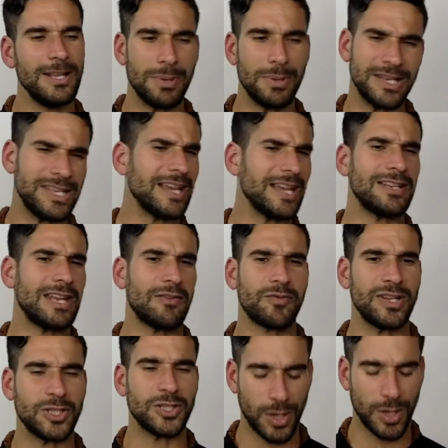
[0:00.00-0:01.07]
but
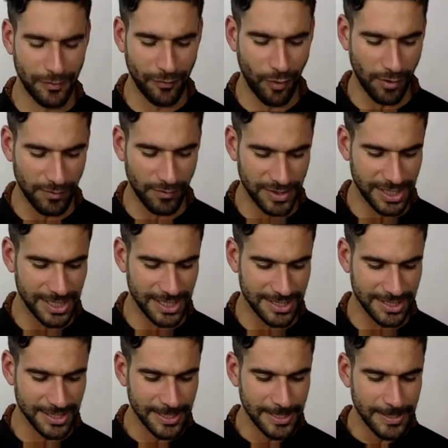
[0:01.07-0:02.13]
definitely 25
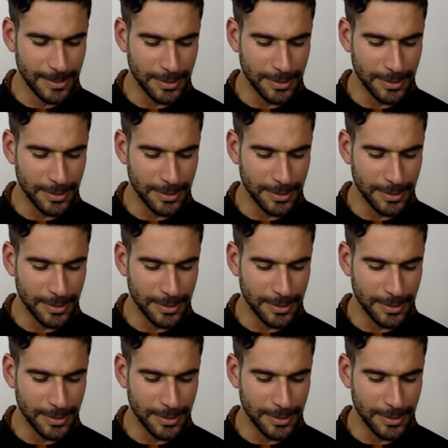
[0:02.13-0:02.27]
years.